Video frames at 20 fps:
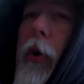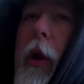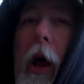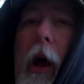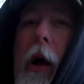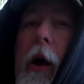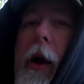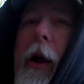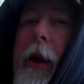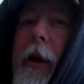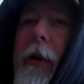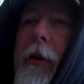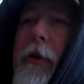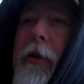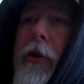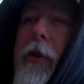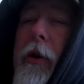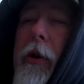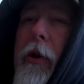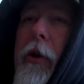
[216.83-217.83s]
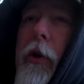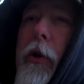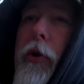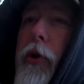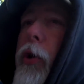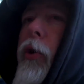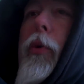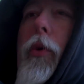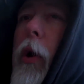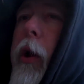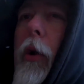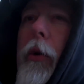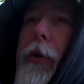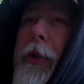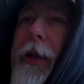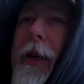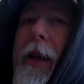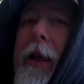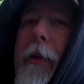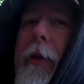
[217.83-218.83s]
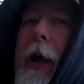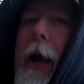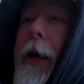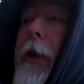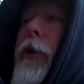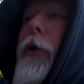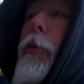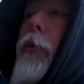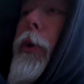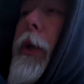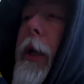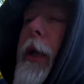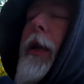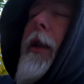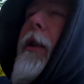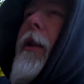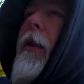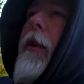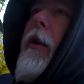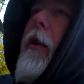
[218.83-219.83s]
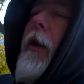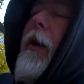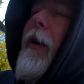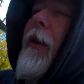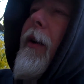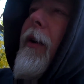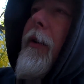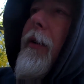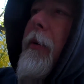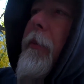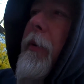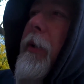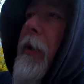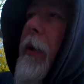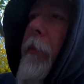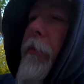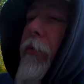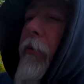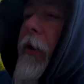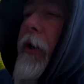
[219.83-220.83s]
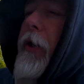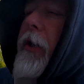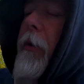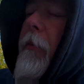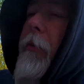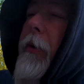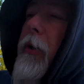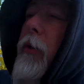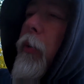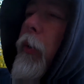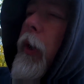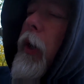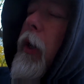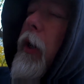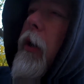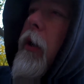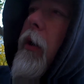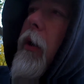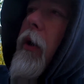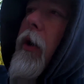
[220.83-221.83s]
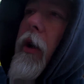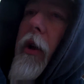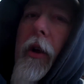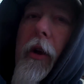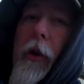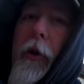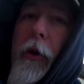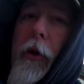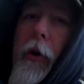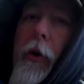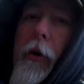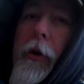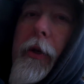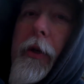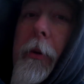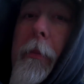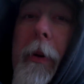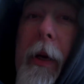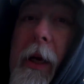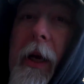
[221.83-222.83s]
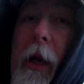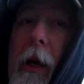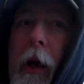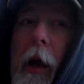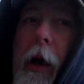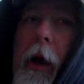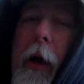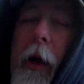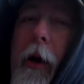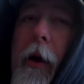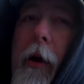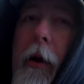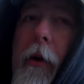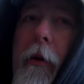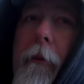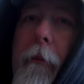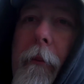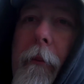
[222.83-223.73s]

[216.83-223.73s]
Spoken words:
lines too close together, and you need some separation between your Sabiki line